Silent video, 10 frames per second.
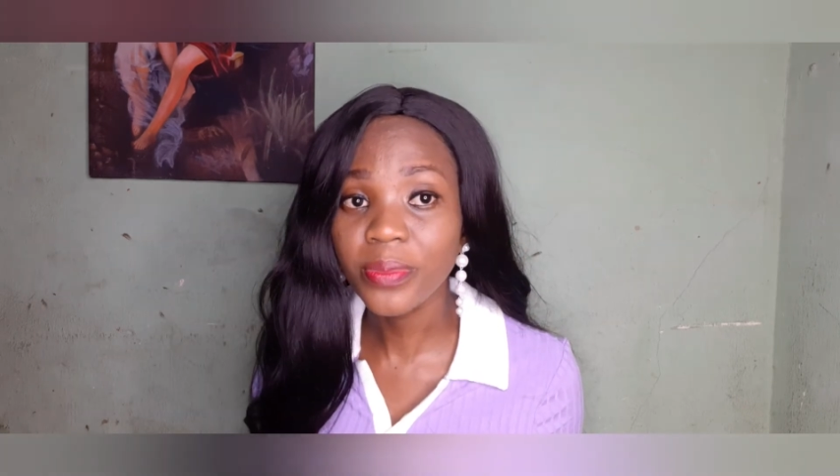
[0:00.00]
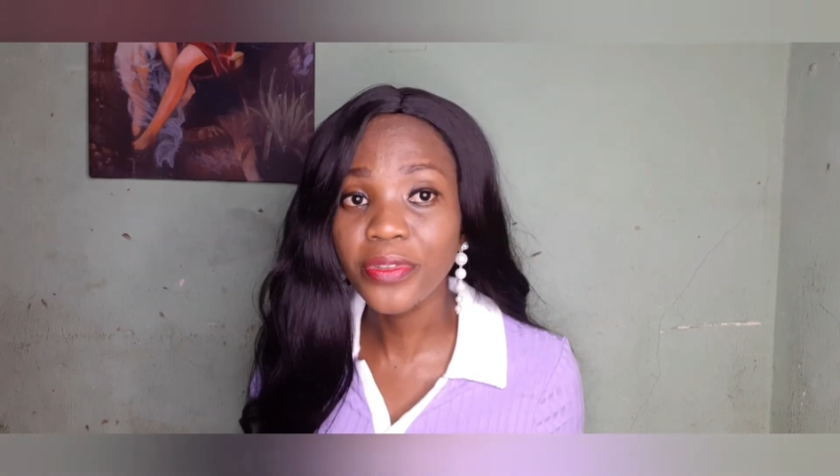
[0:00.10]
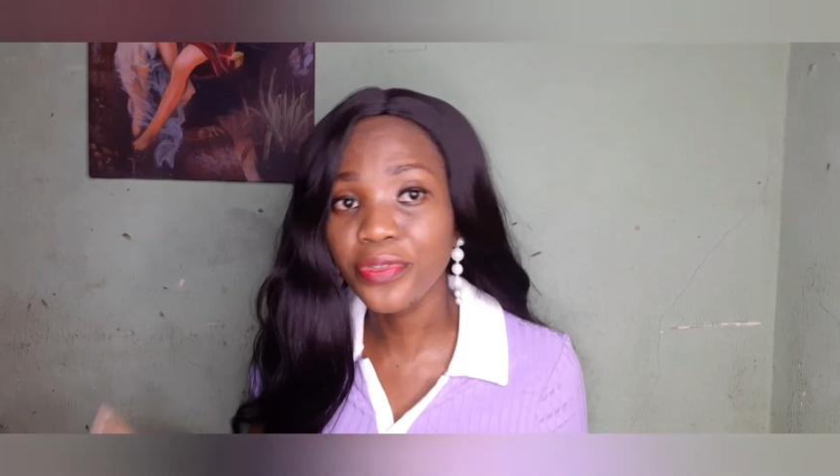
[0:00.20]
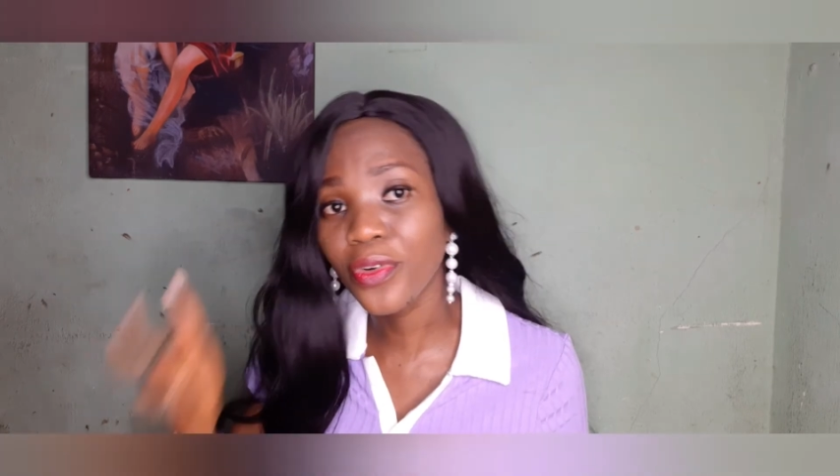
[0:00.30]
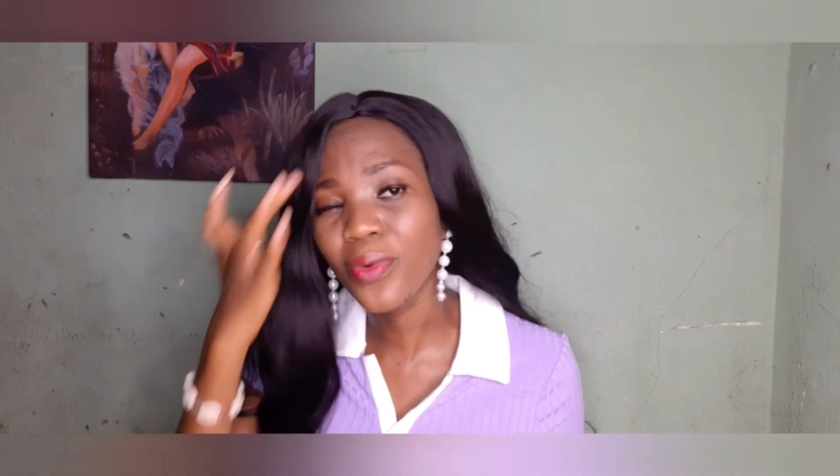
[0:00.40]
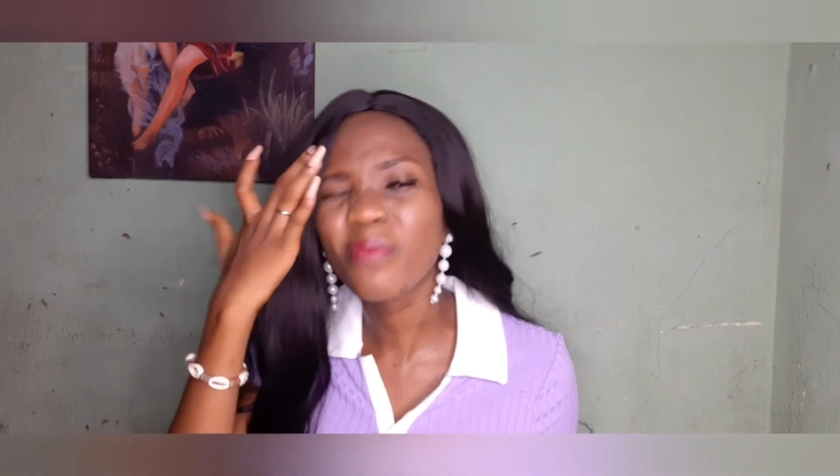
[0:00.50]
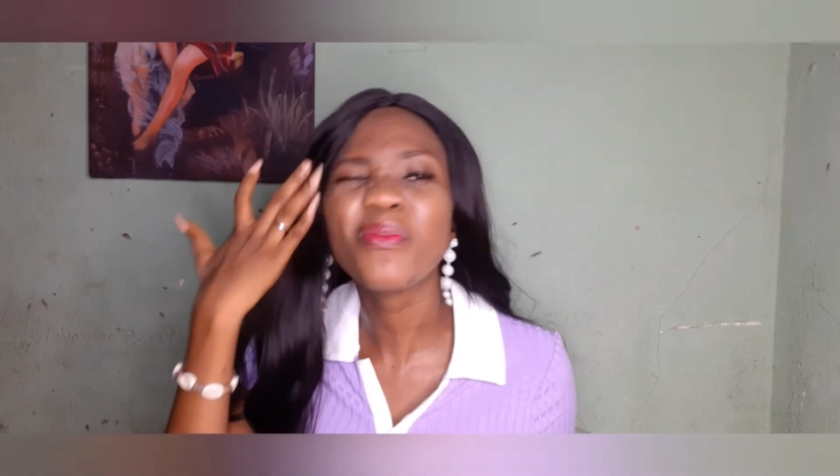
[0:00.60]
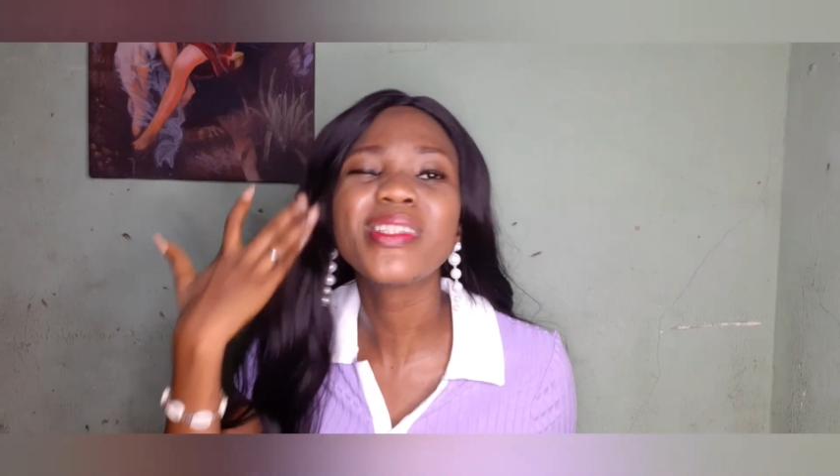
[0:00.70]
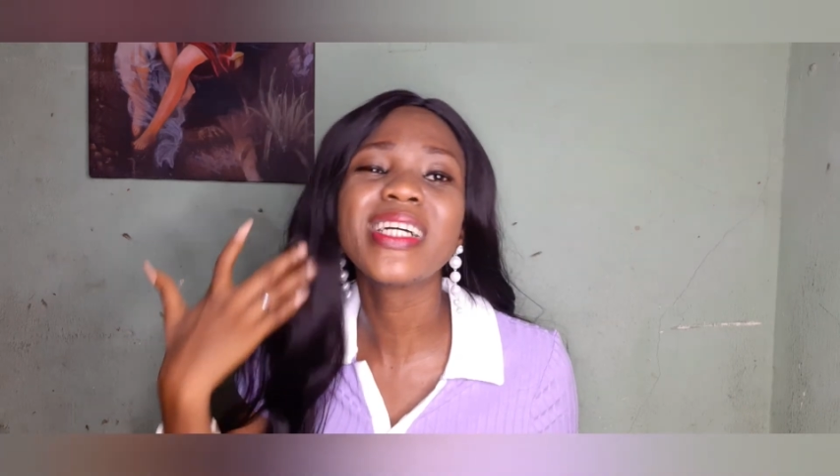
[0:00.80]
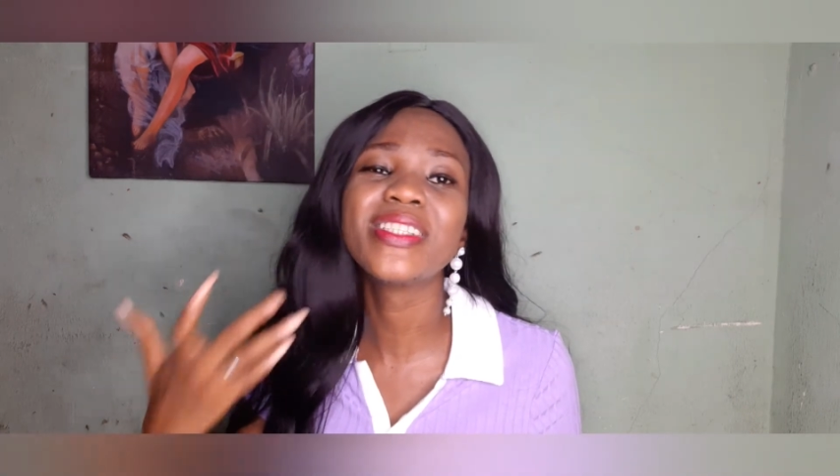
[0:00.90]
before,
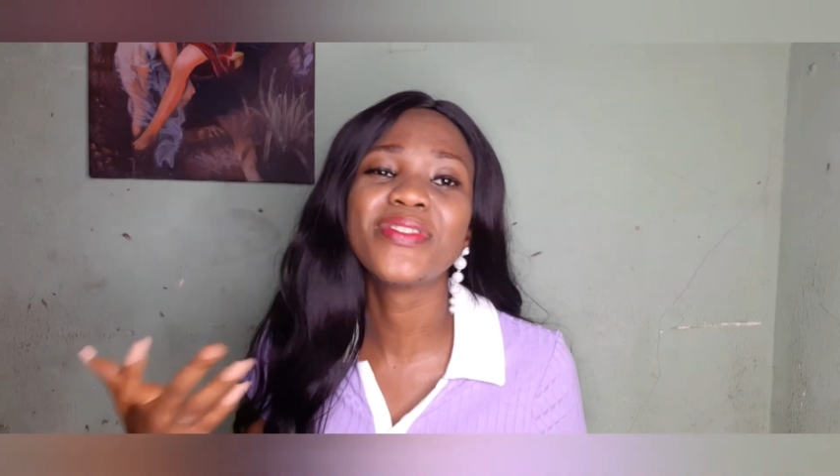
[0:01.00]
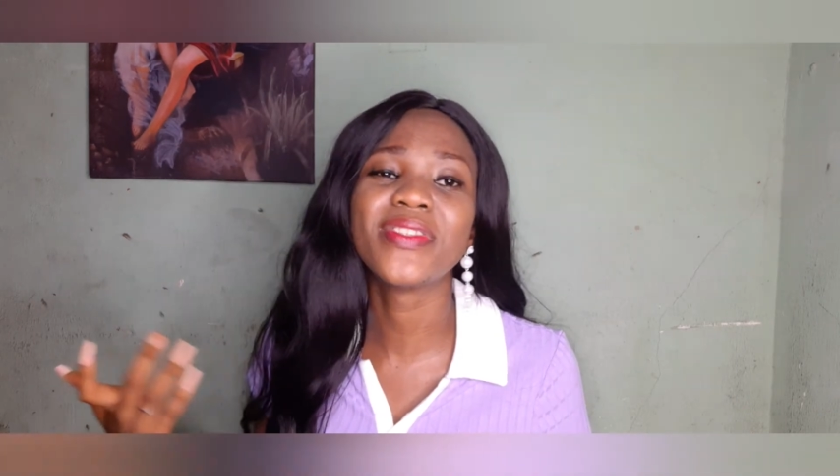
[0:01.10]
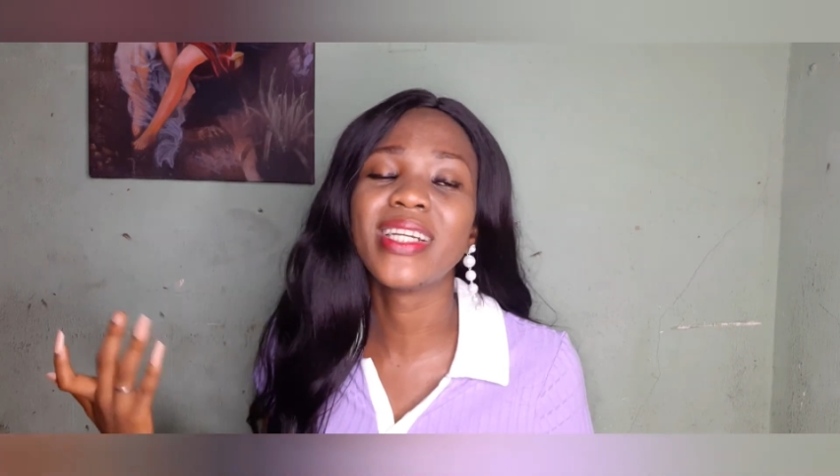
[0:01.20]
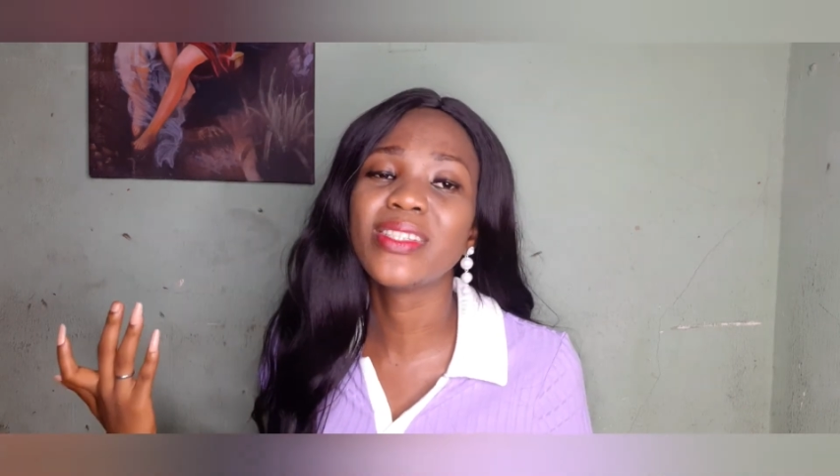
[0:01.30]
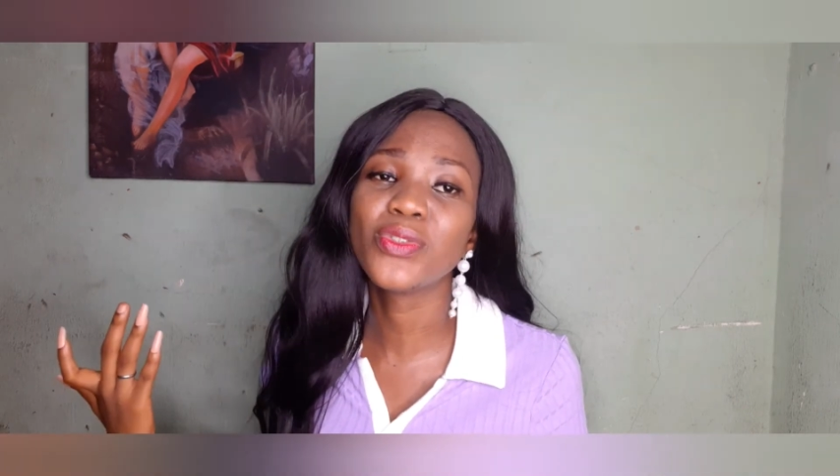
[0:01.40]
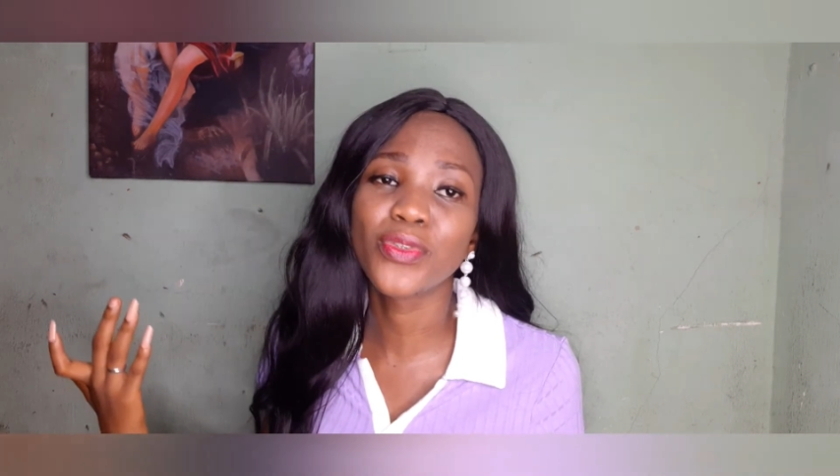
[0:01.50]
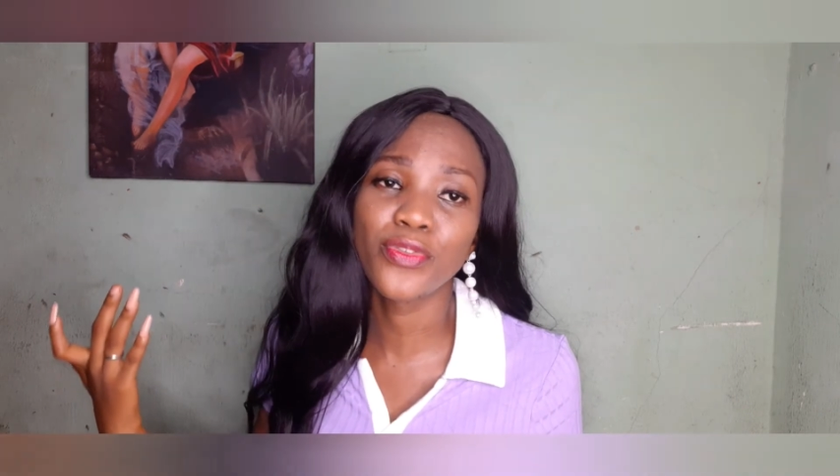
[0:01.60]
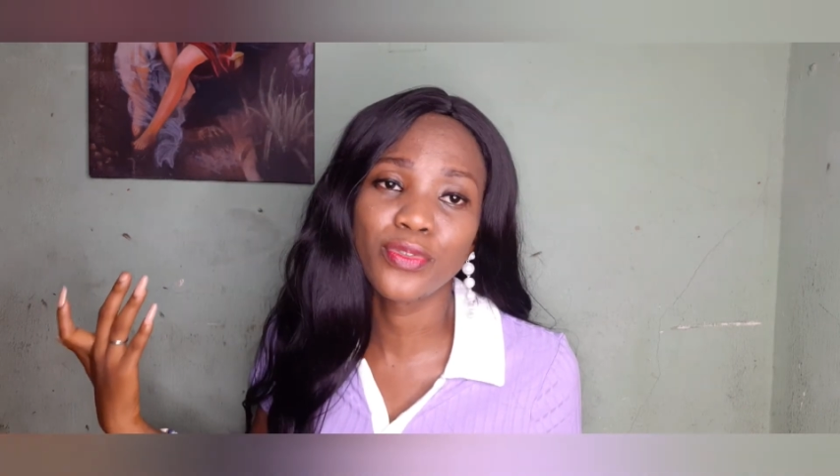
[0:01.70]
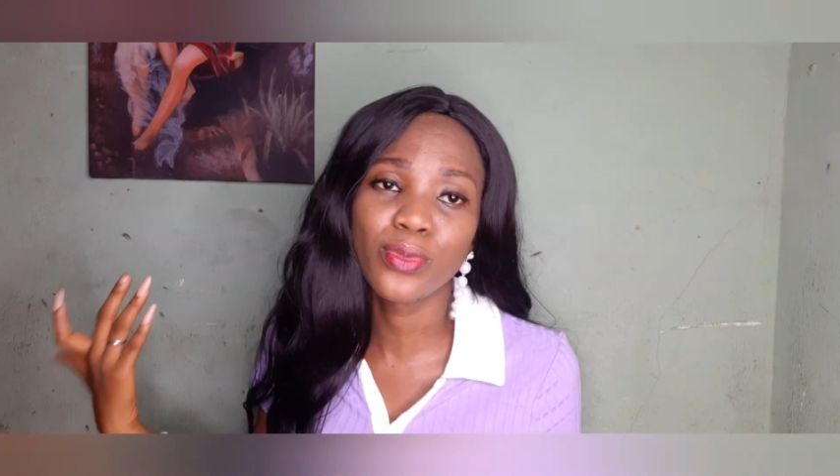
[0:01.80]
what are the varieties of